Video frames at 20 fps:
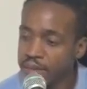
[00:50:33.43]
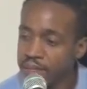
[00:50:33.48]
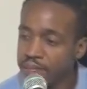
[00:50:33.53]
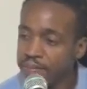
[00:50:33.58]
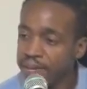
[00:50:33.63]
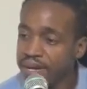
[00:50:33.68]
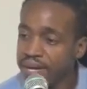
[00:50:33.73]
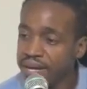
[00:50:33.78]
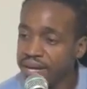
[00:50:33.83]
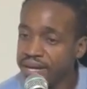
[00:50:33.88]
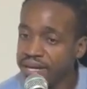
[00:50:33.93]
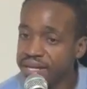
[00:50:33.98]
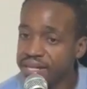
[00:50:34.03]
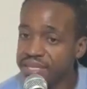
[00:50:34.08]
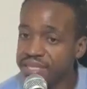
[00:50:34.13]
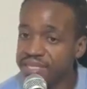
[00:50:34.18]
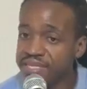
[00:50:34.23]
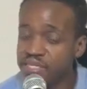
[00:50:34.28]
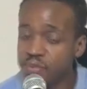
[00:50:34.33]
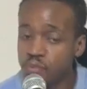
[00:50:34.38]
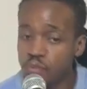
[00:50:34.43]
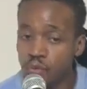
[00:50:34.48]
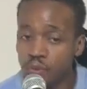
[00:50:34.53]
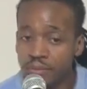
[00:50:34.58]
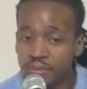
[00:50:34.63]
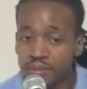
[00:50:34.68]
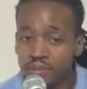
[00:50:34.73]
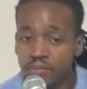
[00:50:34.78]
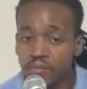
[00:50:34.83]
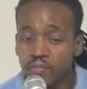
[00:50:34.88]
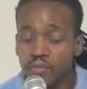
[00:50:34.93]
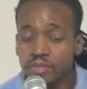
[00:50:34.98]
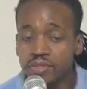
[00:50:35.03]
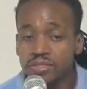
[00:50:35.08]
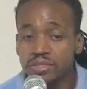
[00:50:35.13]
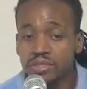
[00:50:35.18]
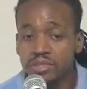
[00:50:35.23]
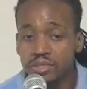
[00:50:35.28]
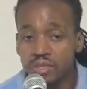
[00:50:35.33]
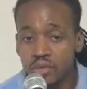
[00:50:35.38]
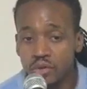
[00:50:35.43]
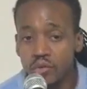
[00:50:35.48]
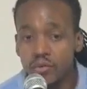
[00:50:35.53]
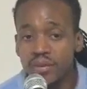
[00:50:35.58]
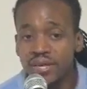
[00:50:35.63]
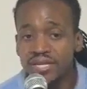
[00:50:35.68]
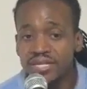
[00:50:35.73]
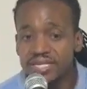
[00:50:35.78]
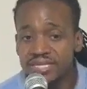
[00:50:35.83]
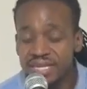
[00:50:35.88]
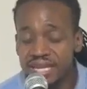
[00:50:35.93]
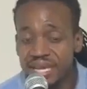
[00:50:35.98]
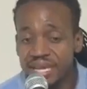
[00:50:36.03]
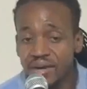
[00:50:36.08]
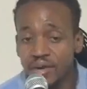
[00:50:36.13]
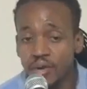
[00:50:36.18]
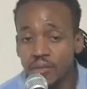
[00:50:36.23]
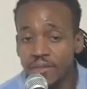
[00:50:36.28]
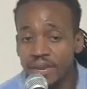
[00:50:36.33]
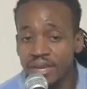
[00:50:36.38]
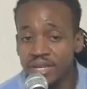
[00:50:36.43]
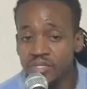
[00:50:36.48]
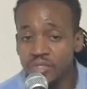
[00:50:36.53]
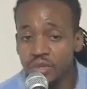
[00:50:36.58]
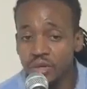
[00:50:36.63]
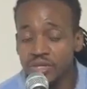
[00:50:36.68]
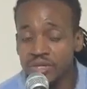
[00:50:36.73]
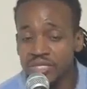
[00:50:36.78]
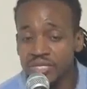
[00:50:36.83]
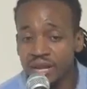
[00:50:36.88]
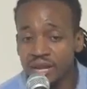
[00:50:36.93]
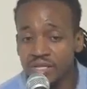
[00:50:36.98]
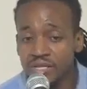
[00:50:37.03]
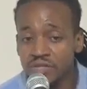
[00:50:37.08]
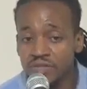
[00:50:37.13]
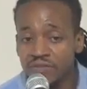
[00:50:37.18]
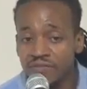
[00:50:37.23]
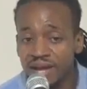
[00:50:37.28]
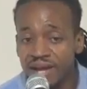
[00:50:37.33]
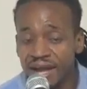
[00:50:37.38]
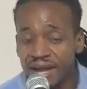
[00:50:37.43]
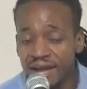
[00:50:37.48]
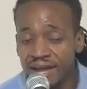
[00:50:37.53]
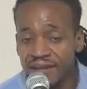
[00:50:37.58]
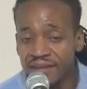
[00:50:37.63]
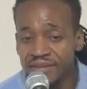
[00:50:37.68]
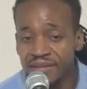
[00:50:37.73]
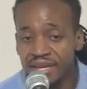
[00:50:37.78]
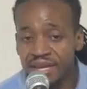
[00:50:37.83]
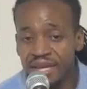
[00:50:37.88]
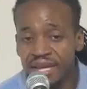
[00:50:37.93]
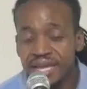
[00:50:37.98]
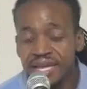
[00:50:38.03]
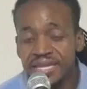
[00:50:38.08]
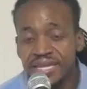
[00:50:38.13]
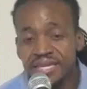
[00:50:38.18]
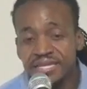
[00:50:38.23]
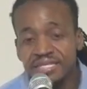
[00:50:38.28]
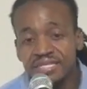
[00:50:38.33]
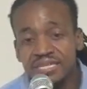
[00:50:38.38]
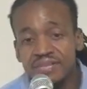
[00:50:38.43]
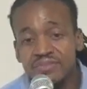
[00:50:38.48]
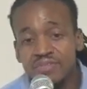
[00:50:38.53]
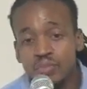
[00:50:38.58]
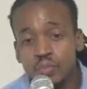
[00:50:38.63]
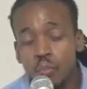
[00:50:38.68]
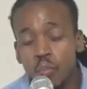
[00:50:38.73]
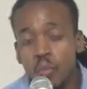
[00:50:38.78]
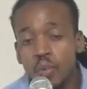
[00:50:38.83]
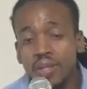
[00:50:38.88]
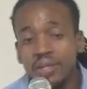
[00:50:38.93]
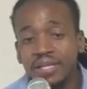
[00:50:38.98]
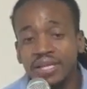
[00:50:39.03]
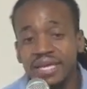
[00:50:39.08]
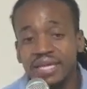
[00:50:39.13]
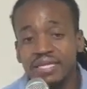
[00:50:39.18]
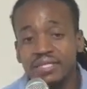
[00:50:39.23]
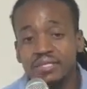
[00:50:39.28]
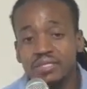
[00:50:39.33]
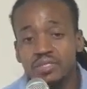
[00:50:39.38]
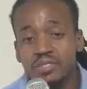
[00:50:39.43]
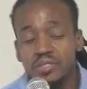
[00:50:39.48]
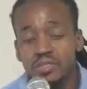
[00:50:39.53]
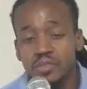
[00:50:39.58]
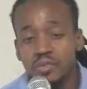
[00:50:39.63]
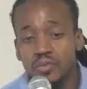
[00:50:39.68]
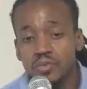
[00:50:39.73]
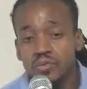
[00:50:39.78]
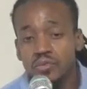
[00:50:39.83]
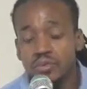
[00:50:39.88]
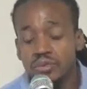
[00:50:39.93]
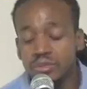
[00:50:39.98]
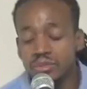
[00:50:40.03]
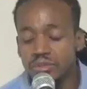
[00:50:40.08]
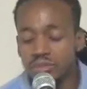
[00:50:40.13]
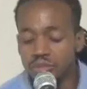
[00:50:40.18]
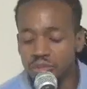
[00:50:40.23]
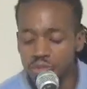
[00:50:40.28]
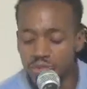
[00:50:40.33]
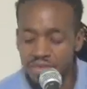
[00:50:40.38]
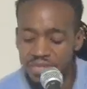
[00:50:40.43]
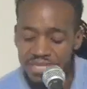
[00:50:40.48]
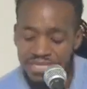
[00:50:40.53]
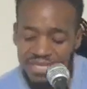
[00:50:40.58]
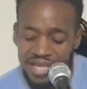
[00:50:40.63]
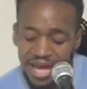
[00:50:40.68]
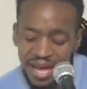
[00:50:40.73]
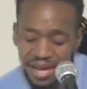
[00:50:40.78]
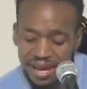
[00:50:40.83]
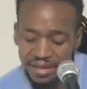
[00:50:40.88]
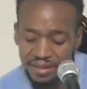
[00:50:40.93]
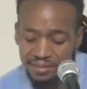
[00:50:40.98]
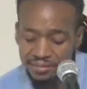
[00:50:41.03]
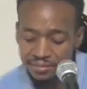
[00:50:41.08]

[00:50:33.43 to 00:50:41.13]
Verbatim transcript: But this woman was so intent on making sure her child survived that she was willing to do just that.